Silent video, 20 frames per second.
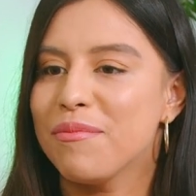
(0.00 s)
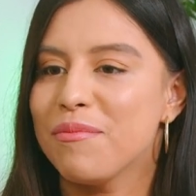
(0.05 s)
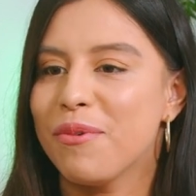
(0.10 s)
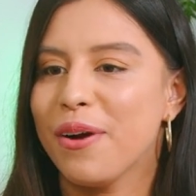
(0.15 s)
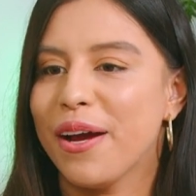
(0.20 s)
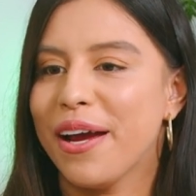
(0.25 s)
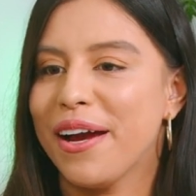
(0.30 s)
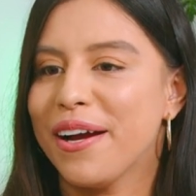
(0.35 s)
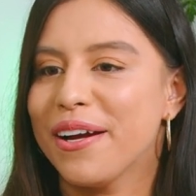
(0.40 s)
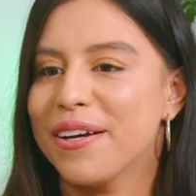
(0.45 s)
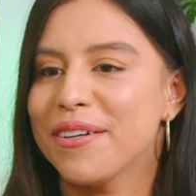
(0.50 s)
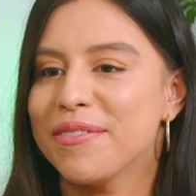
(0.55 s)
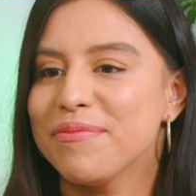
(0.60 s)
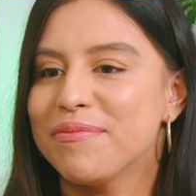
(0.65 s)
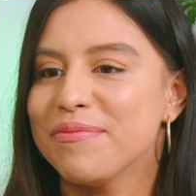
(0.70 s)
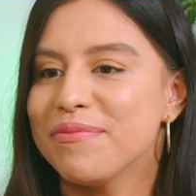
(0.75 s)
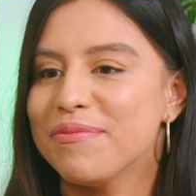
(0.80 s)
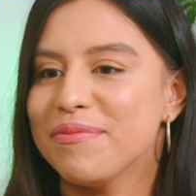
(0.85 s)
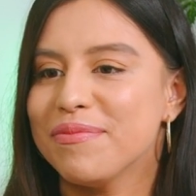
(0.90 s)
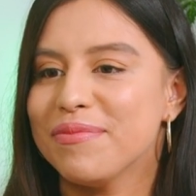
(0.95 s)
where
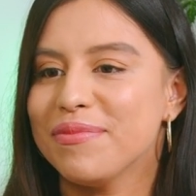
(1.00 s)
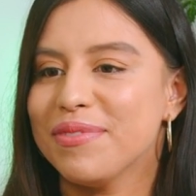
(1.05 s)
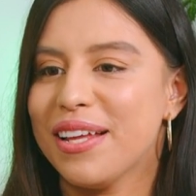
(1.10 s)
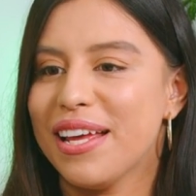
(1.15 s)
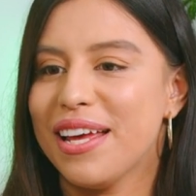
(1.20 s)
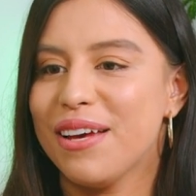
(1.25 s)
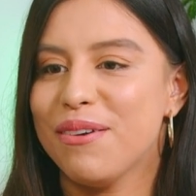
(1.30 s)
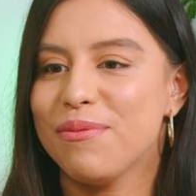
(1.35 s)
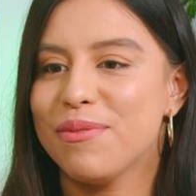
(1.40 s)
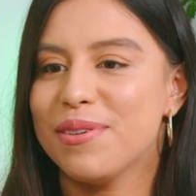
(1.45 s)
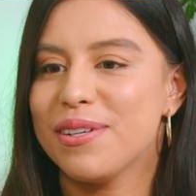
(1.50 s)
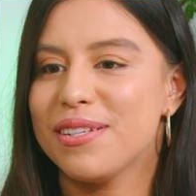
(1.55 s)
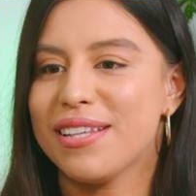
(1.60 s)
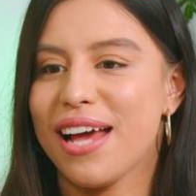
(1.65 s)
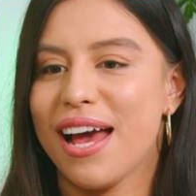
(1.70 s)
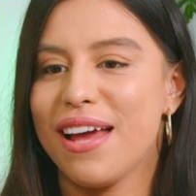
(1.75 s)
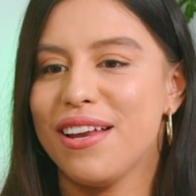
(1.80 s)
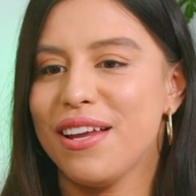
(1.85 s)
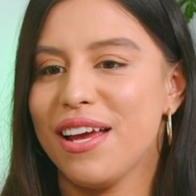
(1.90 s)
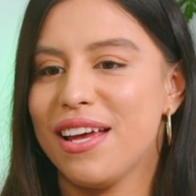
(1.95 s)
it was,
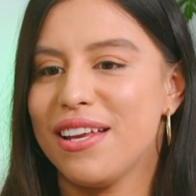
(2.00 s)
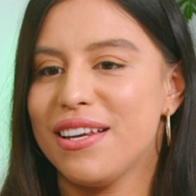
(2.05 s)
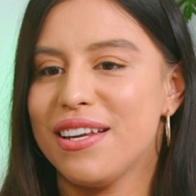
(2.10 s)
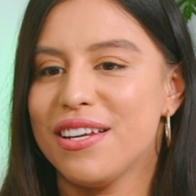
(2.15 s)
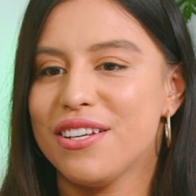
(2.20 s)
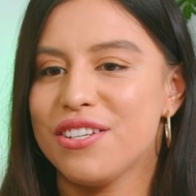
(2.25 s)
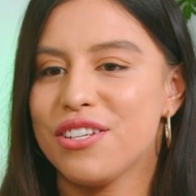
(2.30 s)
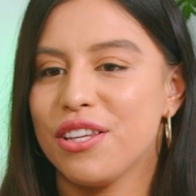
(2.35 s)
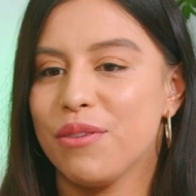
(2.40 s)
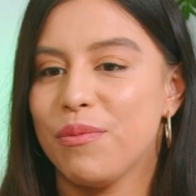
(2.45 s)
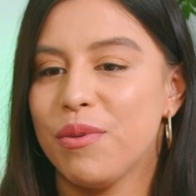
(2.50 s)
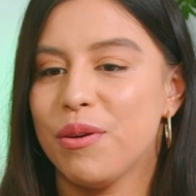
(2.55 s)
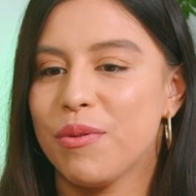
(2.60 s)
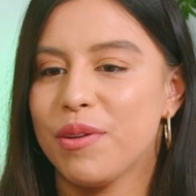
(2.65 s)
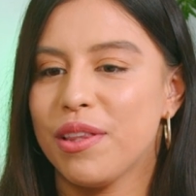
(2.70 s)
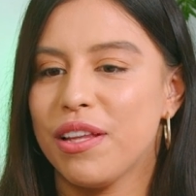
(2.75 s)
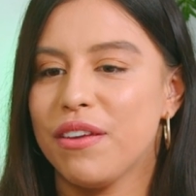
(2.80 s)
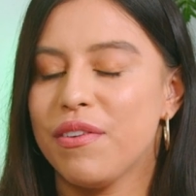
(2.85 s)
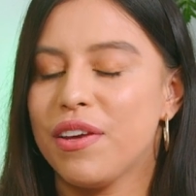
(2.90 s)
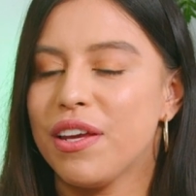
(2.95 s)
I initially we were
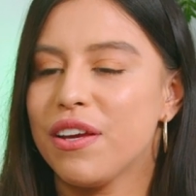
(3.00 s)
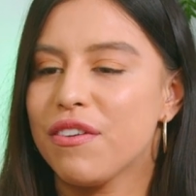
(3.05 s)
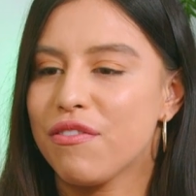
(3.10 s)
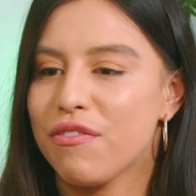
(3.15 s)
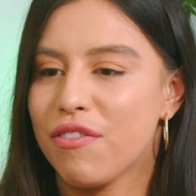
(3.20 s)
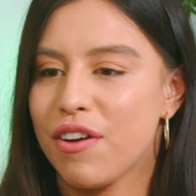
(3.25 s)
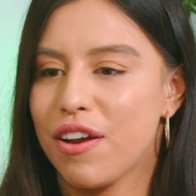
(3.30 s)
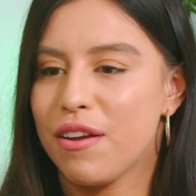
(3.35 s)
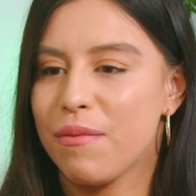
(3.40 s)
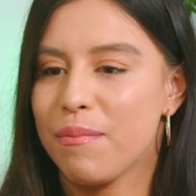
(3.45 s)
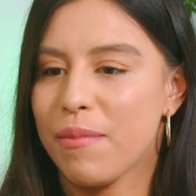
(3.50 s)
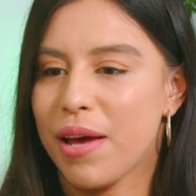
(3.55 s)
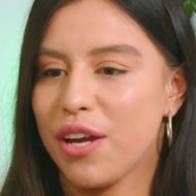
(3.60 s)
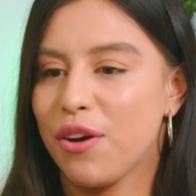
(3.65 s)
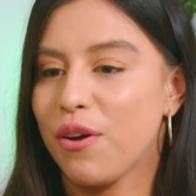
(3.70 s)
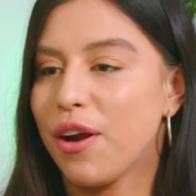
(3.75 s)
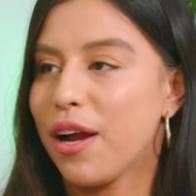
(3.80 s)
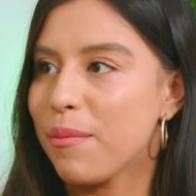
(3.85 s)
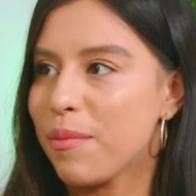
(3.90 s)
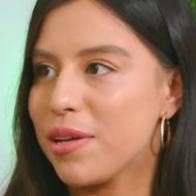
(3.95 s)
living in front of my
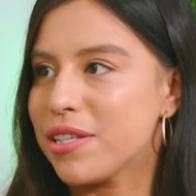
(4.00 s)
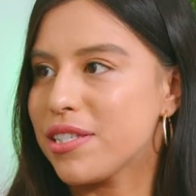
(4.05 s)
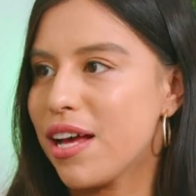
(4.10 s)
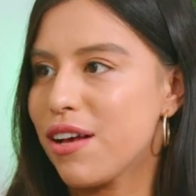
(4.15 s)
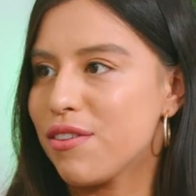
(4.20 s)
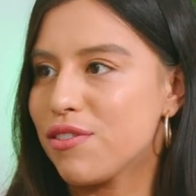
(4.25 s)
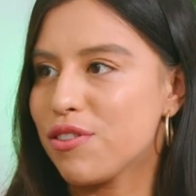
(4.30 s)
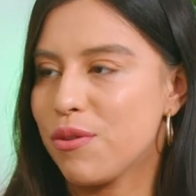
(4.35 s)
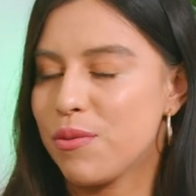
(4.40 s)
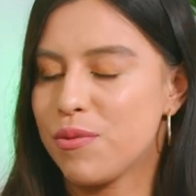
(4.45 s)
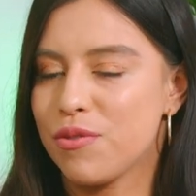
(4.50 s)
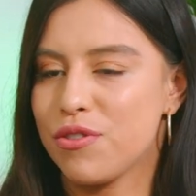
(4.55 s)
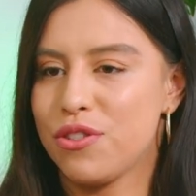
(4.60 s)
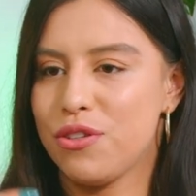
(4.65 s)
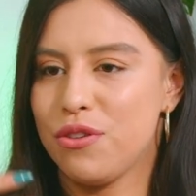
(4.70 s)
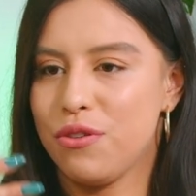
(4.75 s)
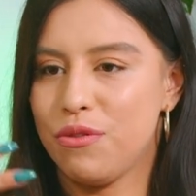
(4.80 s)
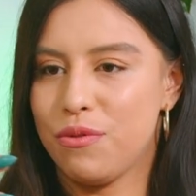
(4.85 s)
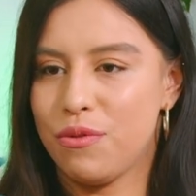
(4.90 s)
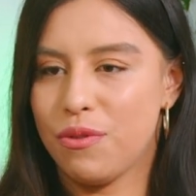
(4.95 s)
grandma's house. So it was
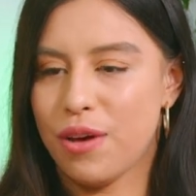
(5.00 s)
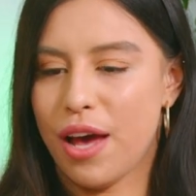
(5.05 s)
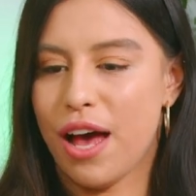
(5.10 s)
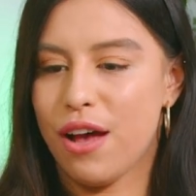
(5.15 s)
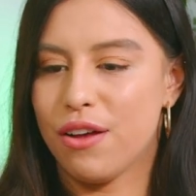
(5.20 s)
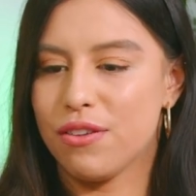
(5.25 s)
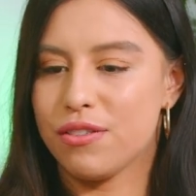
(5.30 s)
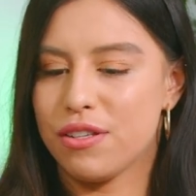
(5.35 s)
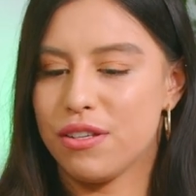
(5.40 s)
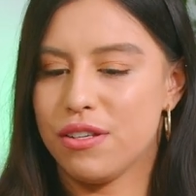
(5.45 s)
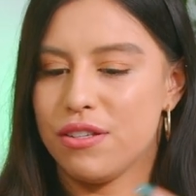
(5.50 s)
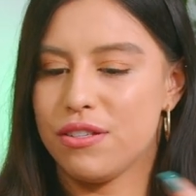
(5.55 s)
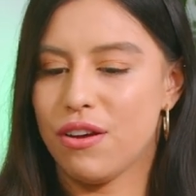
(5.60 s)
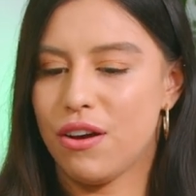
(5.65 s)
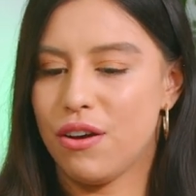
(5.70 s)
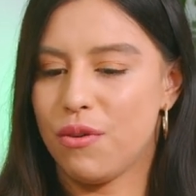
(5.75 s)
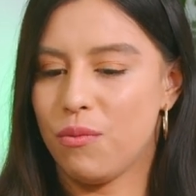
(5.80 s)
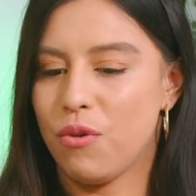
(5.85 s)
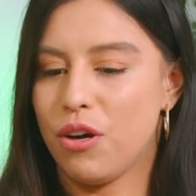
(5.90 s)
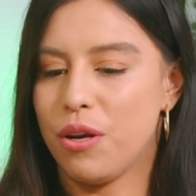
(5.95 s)
two houses
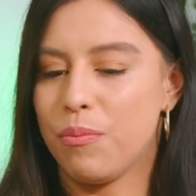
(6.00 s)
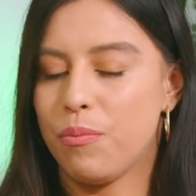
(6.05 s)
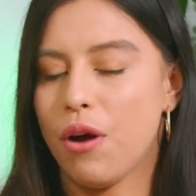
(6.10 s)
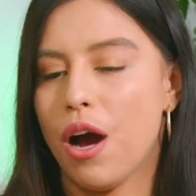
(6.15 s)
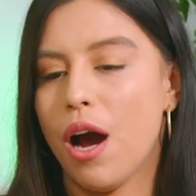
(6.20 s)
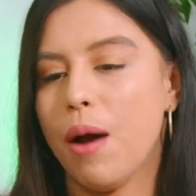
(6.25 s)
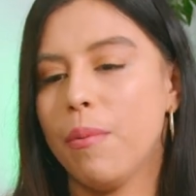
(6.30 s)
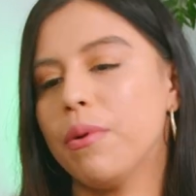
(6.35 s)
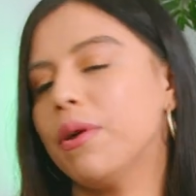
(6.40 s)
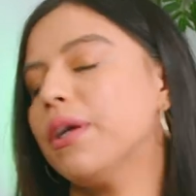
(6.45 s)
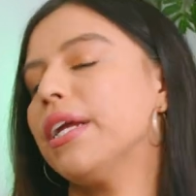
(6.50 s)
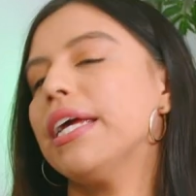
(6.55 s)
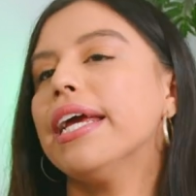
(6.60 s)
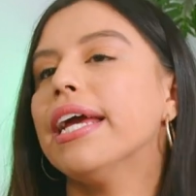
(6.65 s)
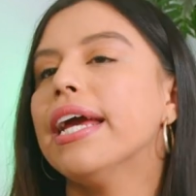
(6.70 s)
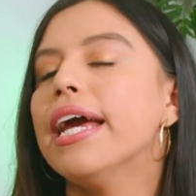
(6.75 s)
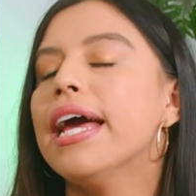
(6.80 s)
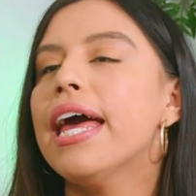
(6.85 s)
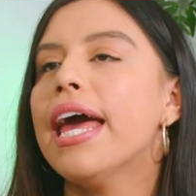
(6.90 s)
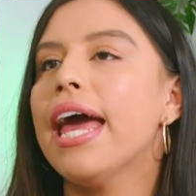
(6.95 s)
on one property,
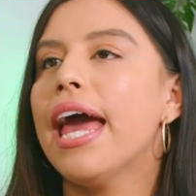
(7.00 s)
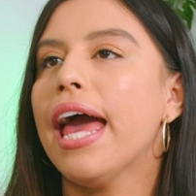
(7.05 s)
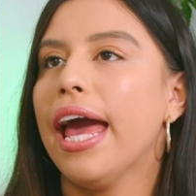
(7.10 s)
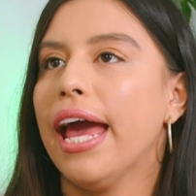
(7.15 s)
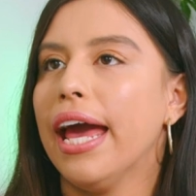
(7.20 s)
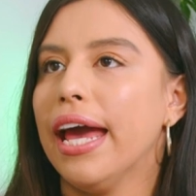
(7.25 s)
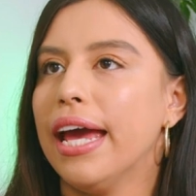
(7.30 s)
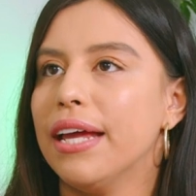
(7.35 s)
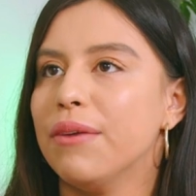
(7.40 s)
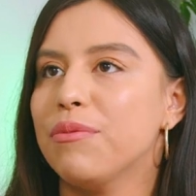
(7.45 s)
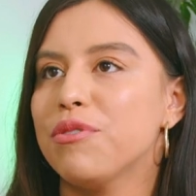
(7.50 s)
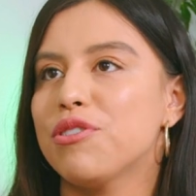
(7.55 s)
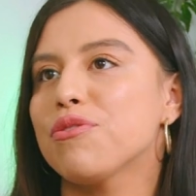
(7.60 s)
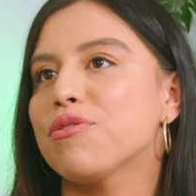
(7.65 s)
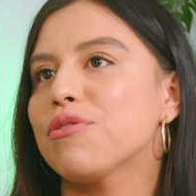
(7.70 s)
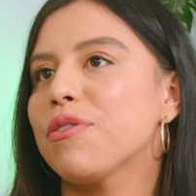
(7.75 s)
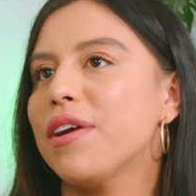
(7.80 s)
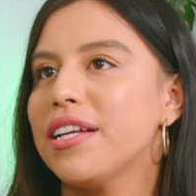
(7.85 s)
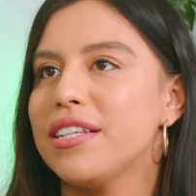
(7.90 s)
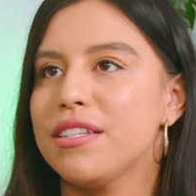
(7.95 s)
and which
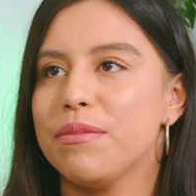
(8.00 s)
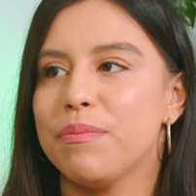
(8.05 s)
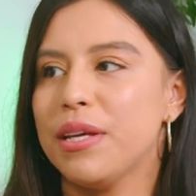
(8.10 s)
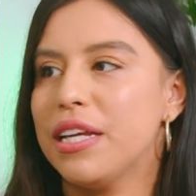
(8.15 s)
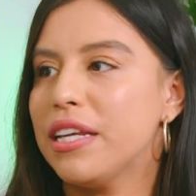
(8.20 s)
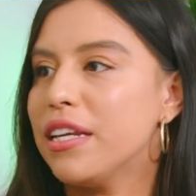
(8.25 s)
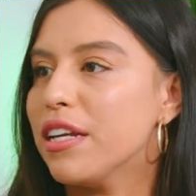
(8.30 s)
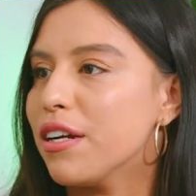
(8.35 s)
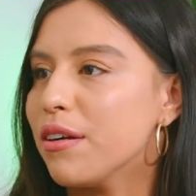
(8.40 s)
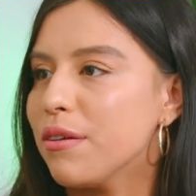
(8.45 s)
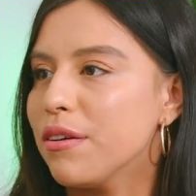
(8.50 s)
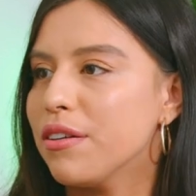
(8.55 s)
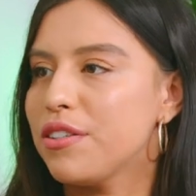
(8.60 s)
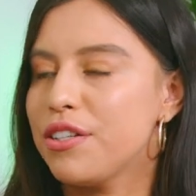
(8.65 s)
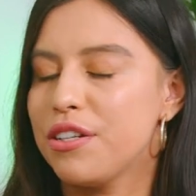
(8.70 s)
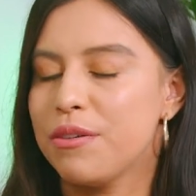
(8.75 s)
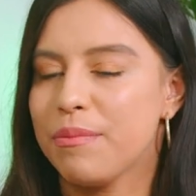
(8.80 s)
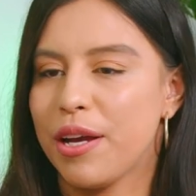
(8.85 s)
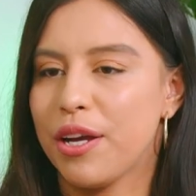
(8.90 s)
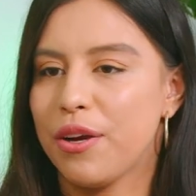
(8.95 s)
was great to be near
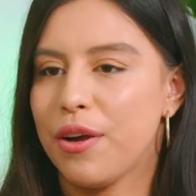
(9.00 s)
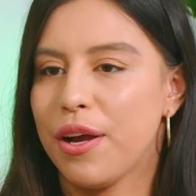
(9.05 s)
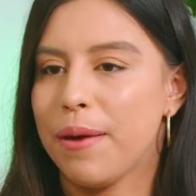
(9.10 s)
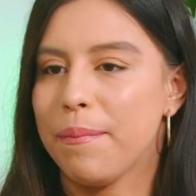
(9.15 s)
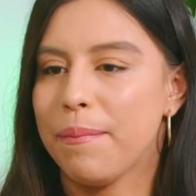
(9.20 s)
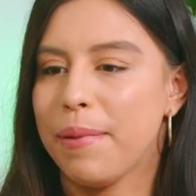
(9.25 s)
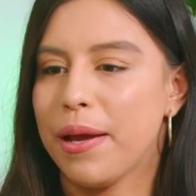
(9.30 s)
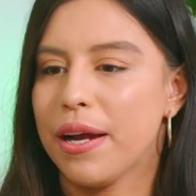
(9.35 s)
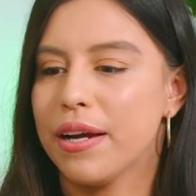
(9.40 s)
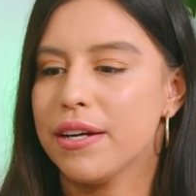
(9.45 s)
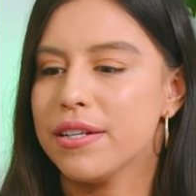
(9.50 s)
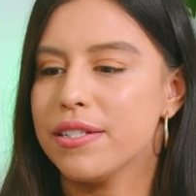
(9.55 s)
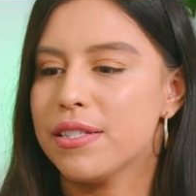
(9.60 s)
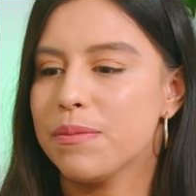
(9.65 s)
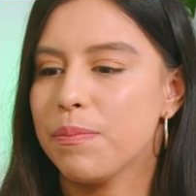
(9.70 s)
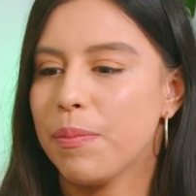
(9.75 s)
my grandparents.